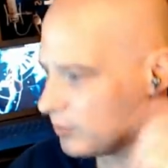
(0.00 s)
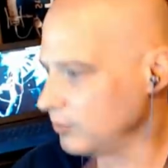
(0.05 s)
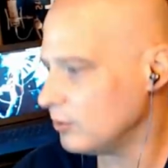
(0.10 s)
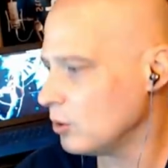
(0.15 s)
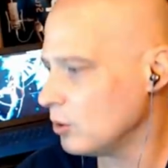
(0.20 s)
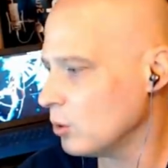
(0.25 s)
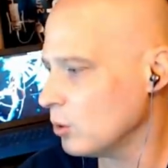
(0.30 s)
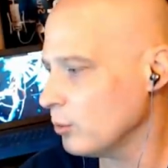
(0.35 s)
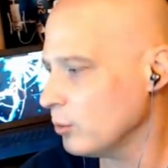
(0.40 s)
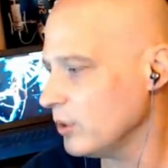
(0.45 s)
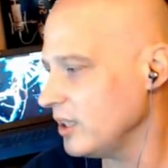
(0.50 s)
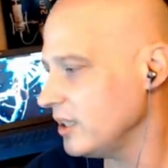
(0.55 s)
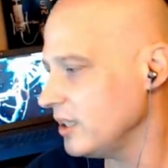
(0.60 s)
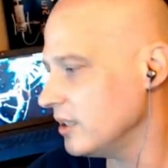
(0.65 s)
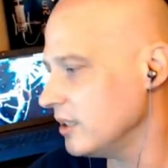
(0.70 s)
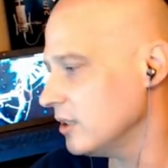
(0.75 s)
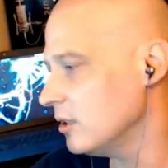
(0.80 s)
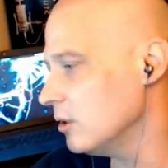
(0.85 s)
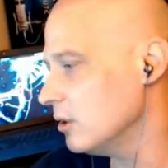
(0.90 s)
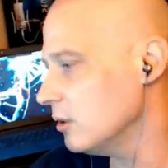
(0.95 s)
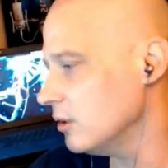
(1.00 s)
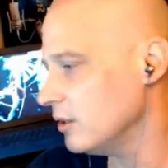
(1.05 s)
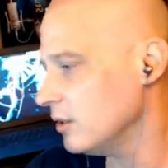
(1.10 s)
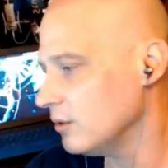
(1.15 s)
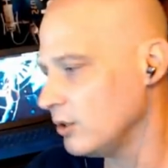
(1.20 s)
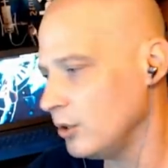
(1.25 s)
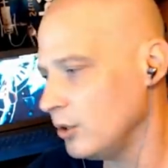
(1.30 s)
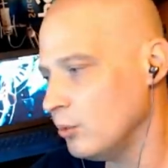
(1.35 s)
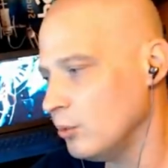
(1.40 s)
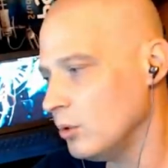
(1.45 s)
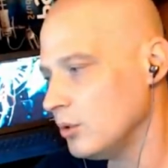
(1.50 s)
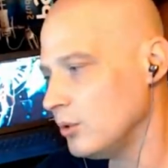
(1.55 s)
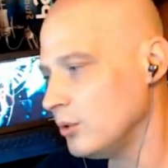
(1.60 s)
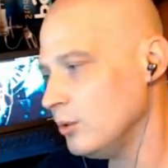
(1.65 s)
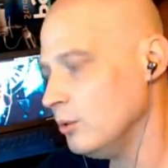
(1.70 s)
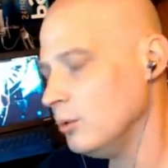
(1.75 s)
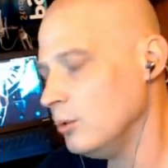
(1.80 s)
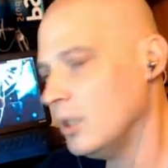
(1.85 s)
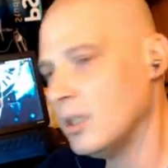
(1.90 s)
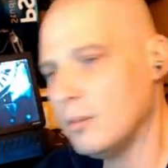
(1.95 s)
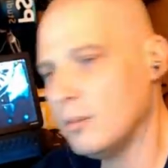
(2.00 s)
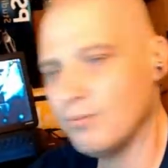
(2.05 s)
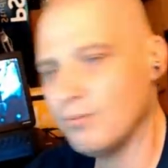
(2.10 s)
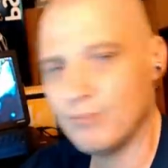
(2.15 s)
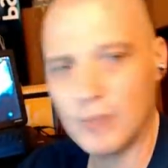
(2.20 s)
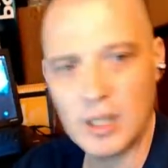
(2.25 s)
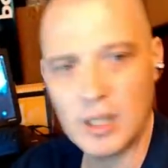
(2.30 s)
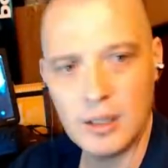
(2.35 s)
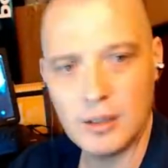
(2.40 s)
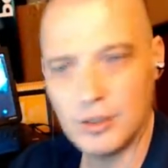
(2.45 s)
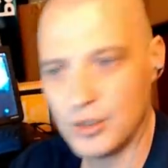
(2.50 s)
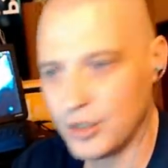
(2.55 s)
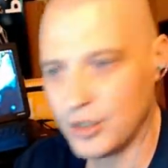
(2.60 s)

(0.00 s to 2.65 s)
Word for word: Uh, before we go, do you want to um,